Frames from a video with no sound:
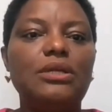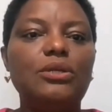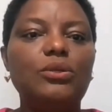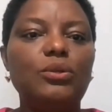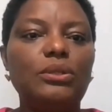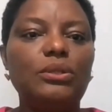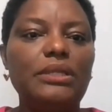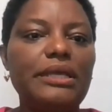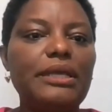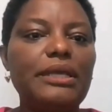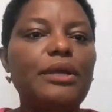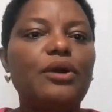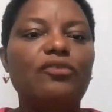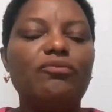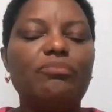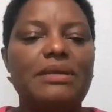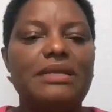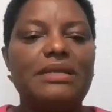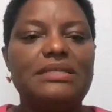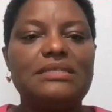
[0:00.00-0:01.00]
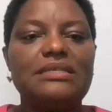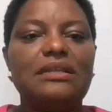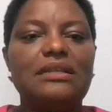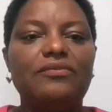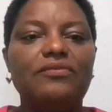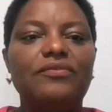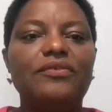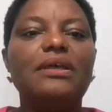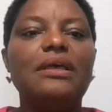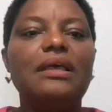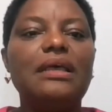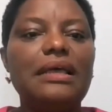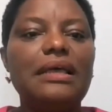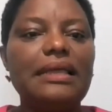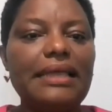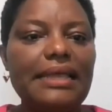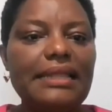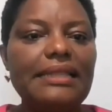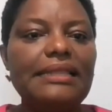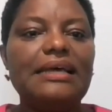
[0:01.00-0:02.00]
to take care of myself.
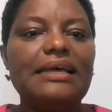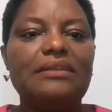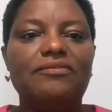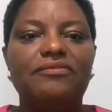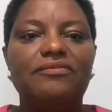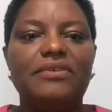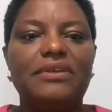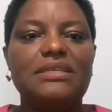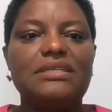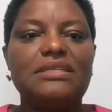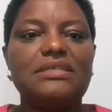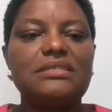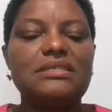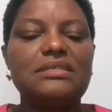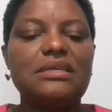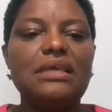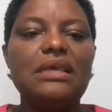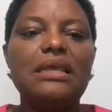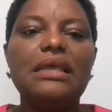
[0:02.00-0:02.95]
Get that first.